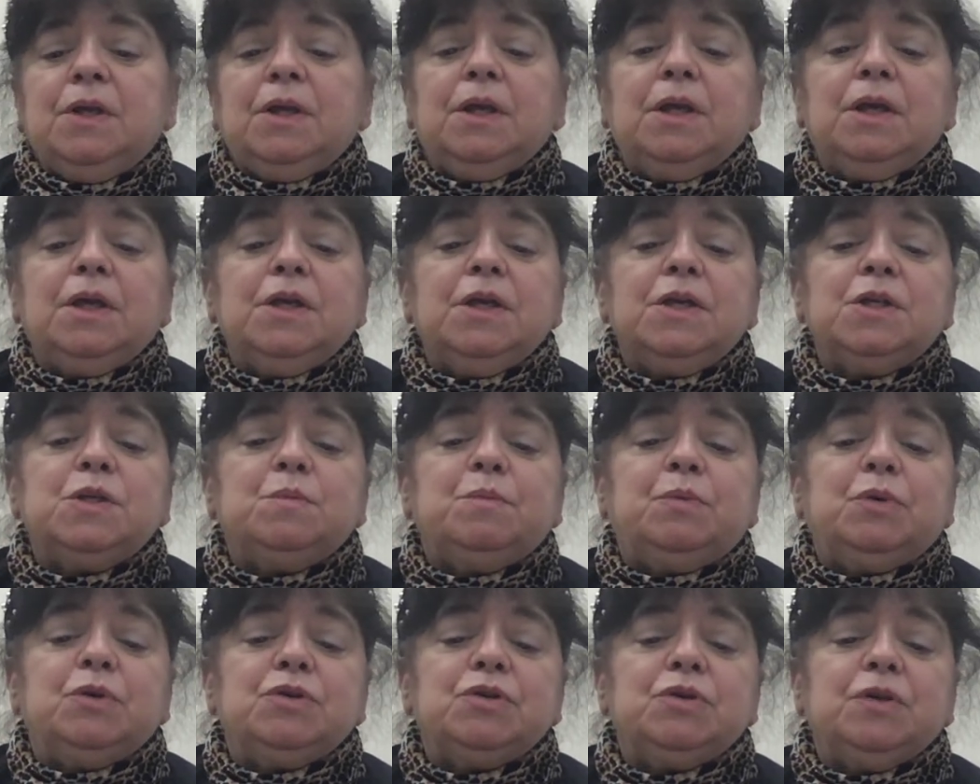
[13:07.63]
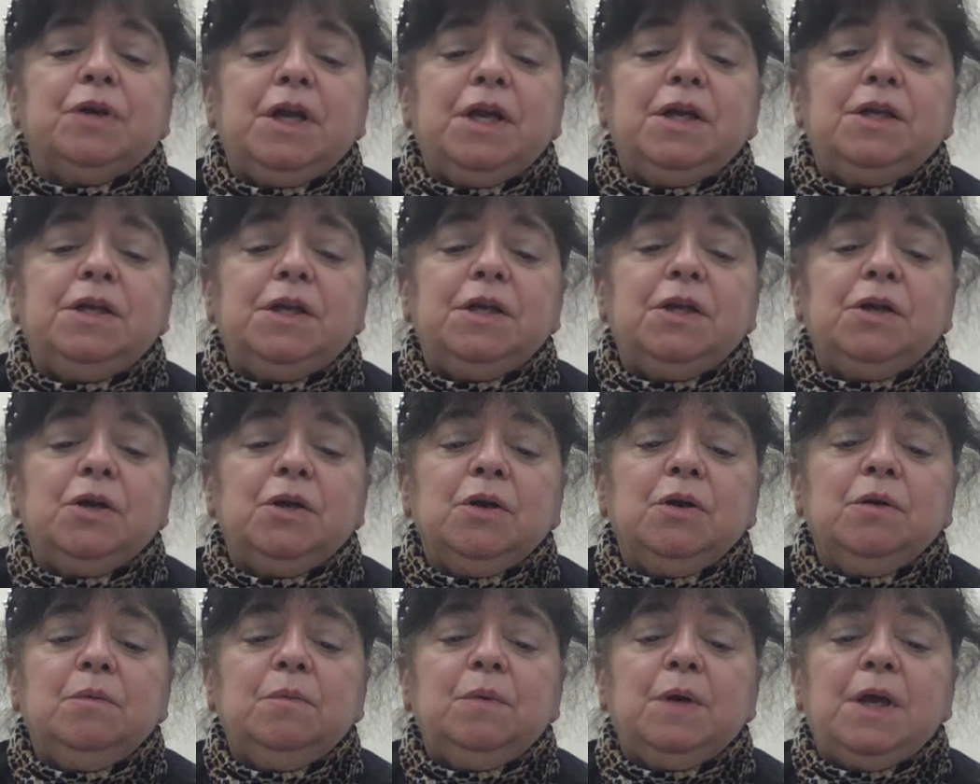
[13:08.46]
is portrayed
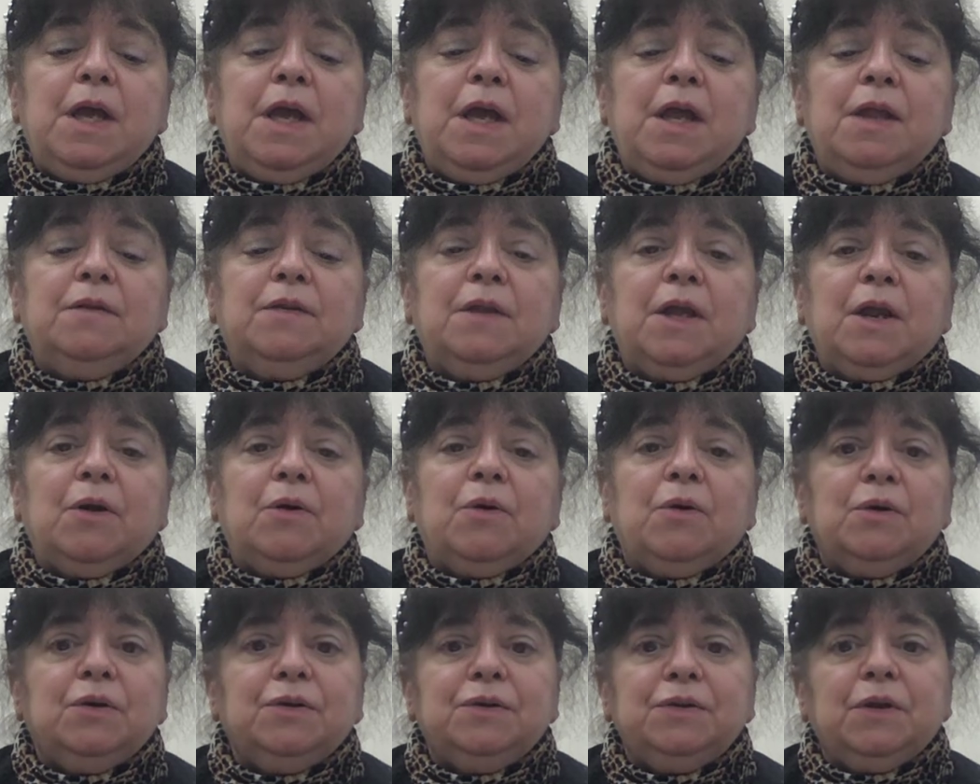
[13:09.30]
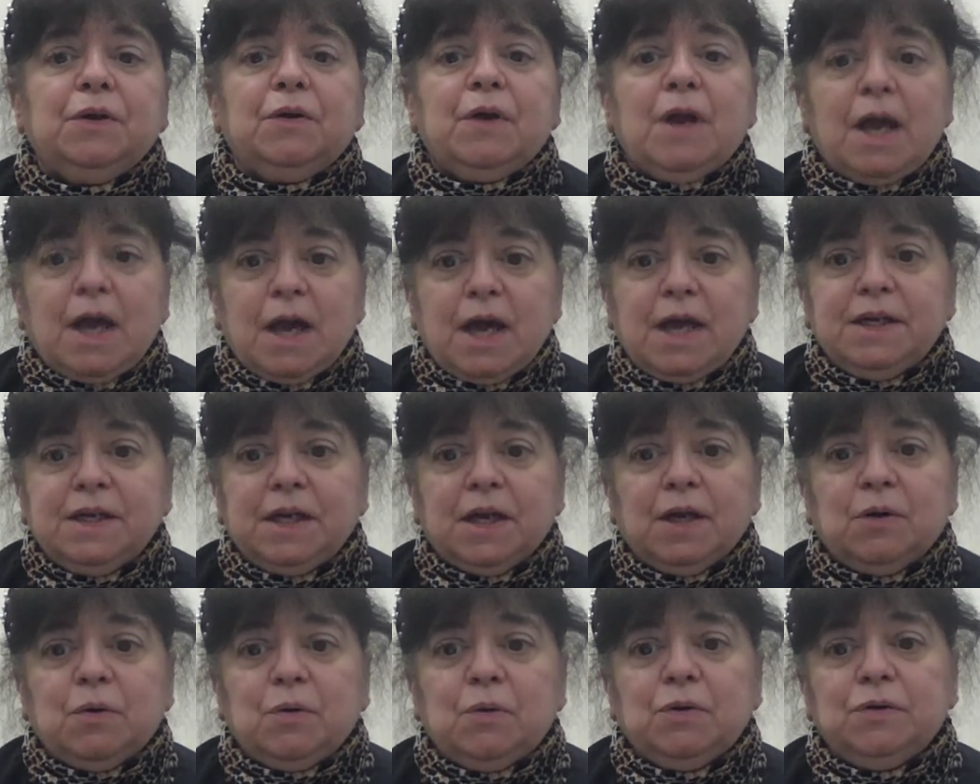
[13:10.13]
here when they're all in their
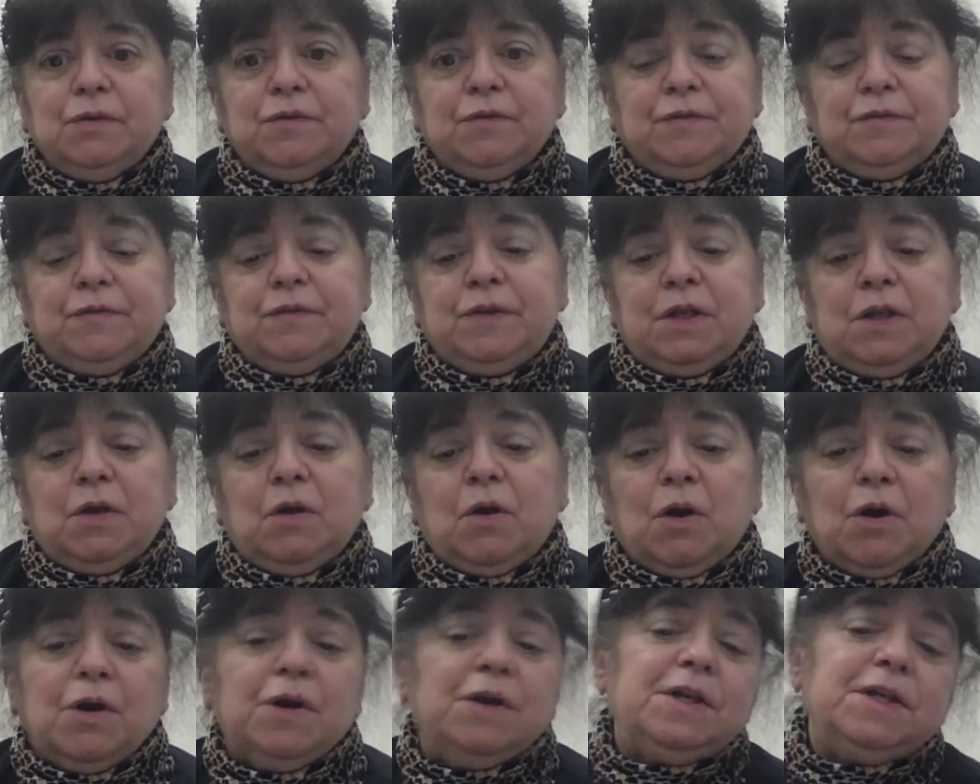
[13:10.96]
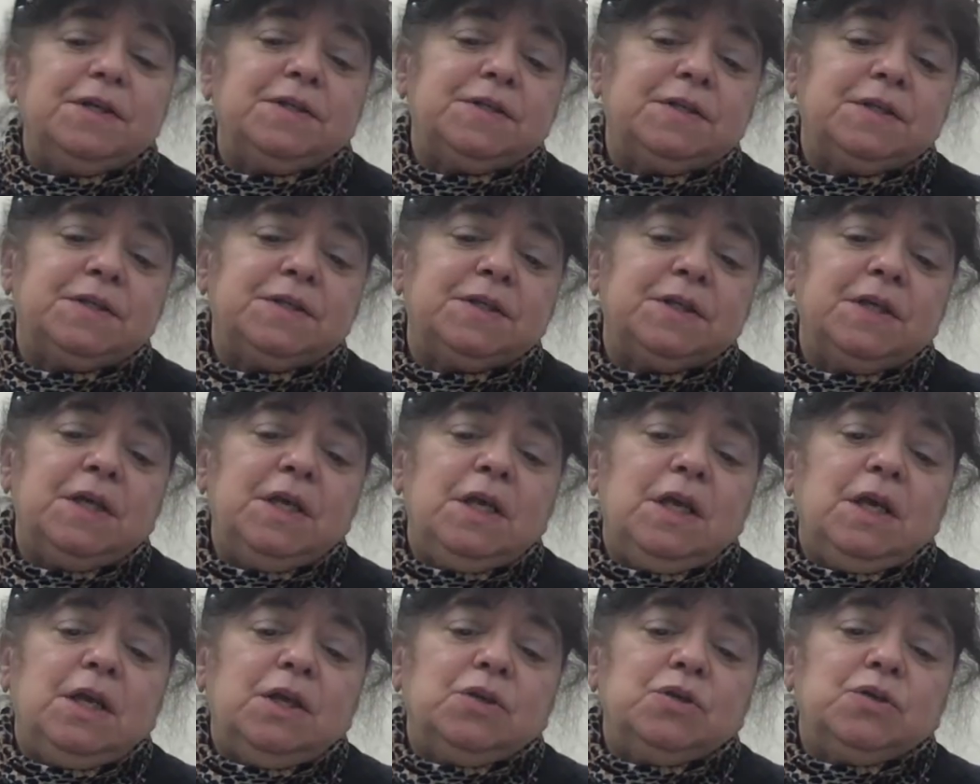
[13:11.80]
attic, all of the artists
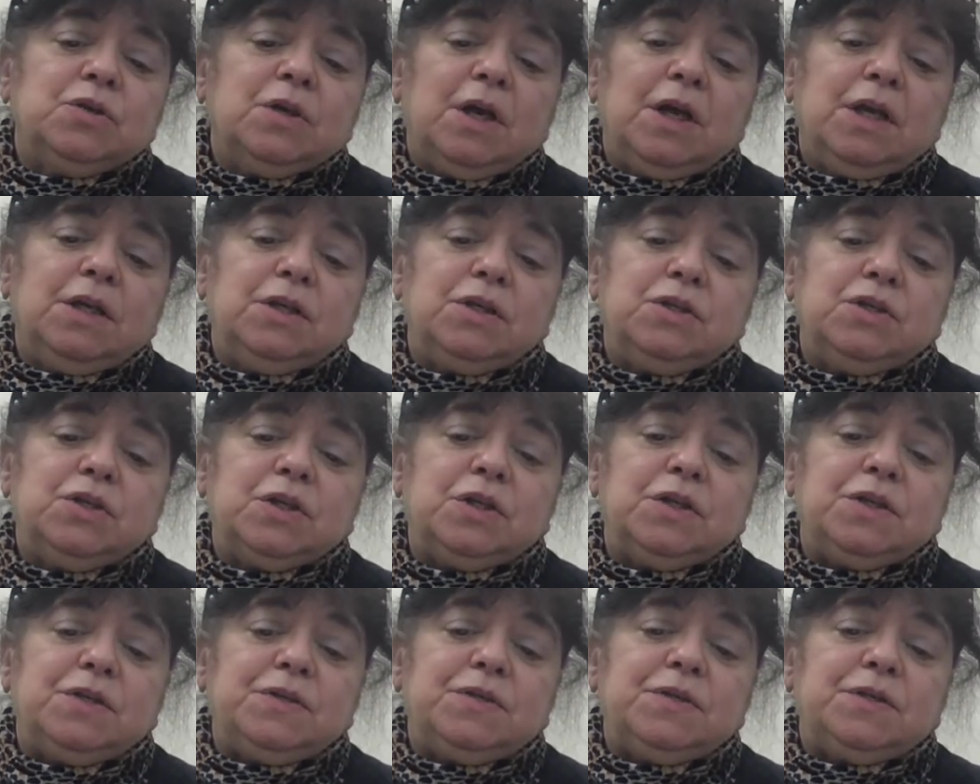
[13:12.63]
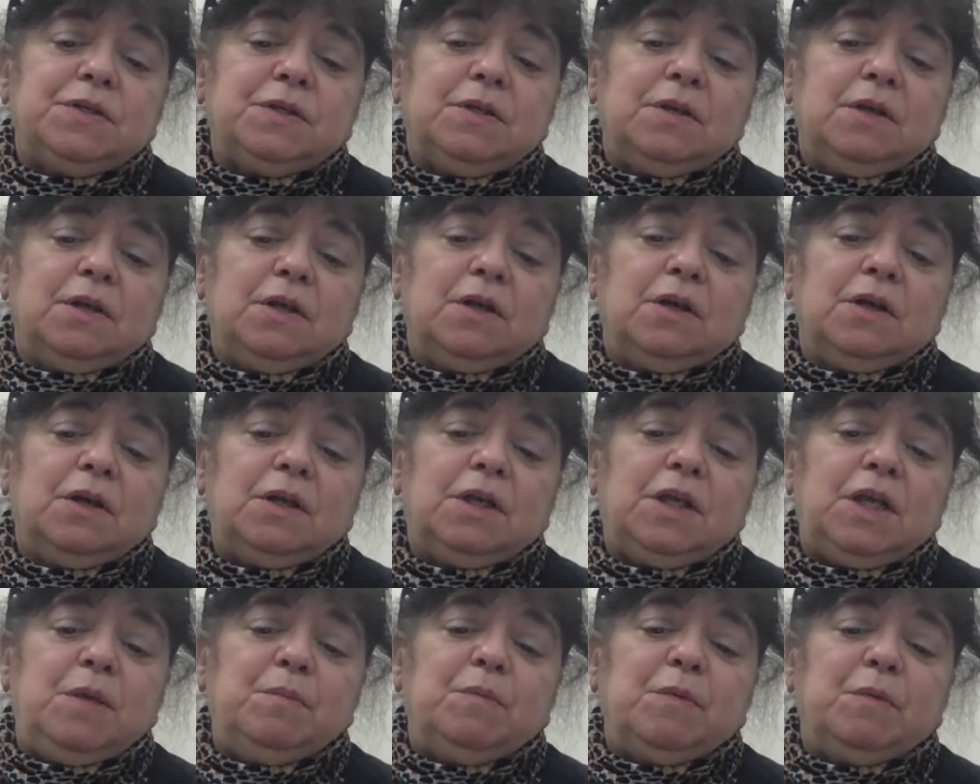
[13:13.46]
trying to just
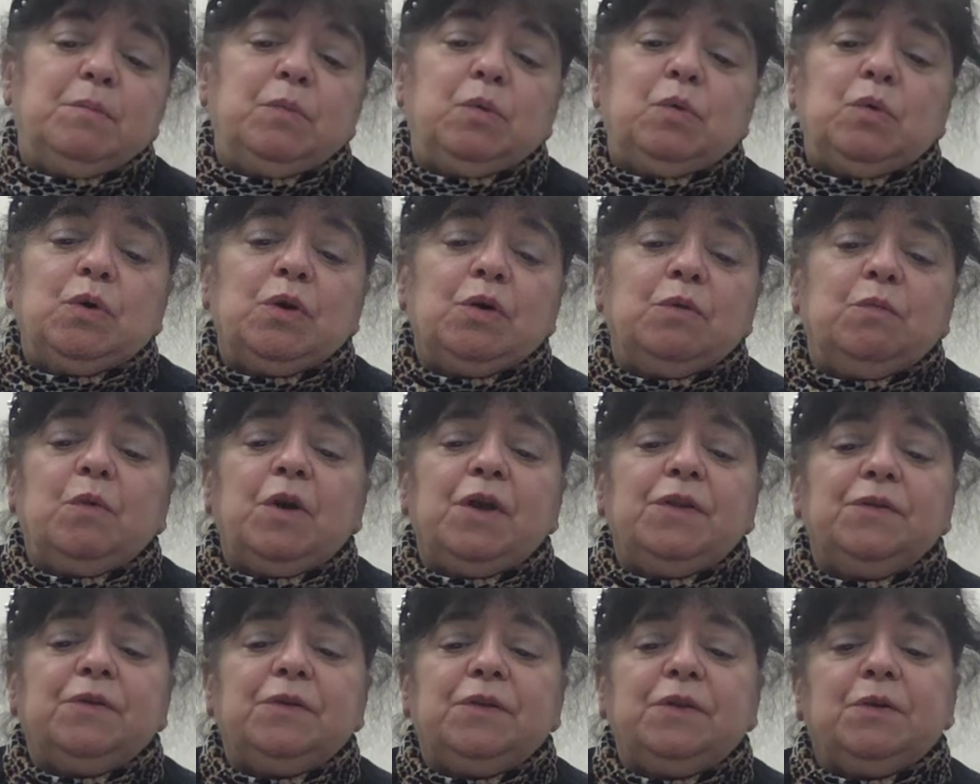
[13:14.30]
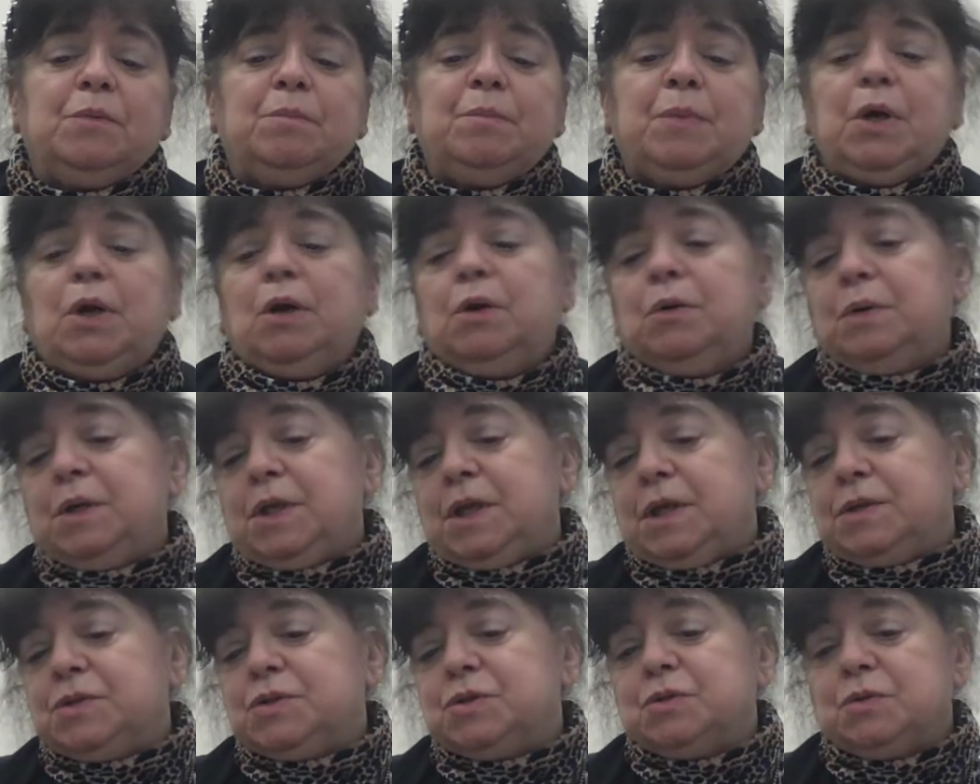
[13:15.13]
keep aboard, whether they're
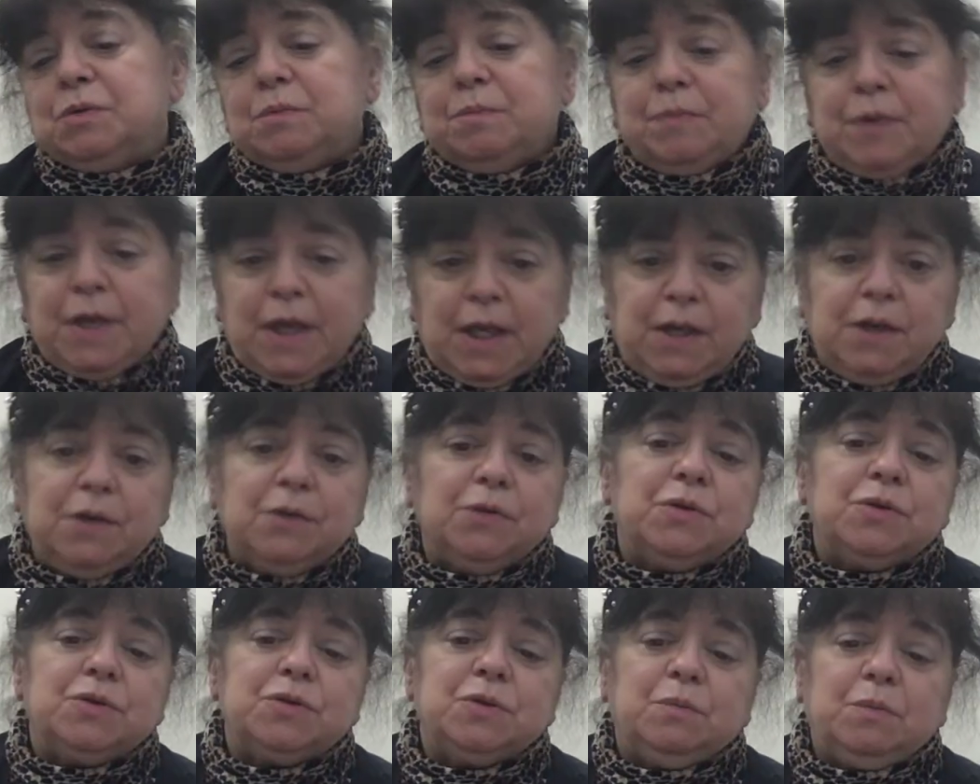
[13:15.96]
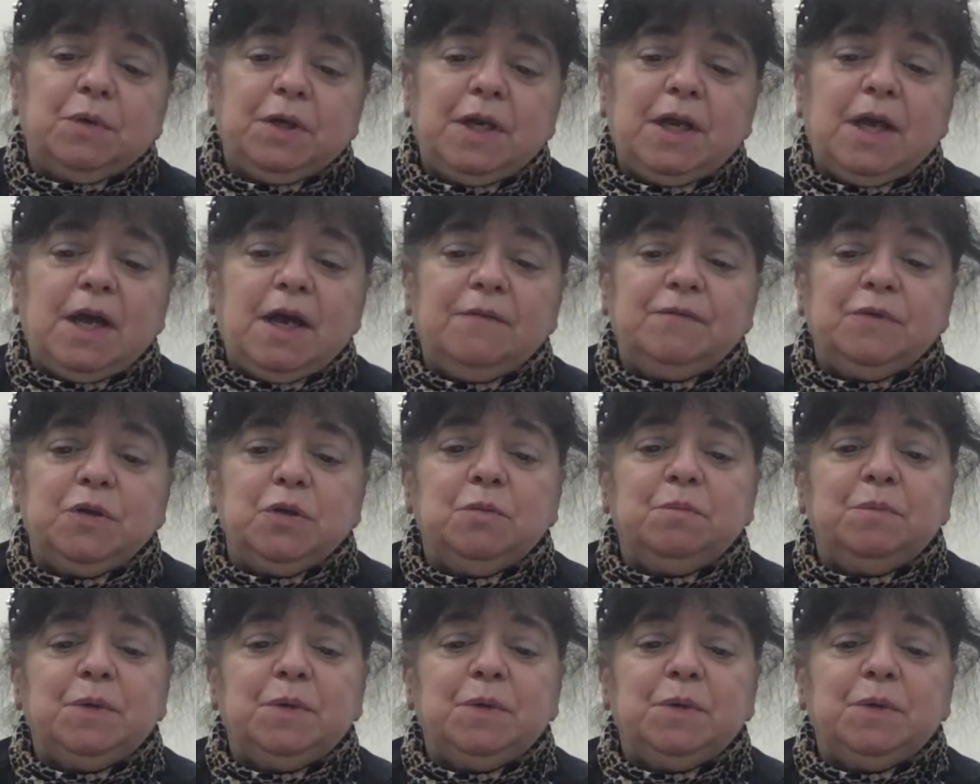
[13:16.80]
poets or painters or what have you.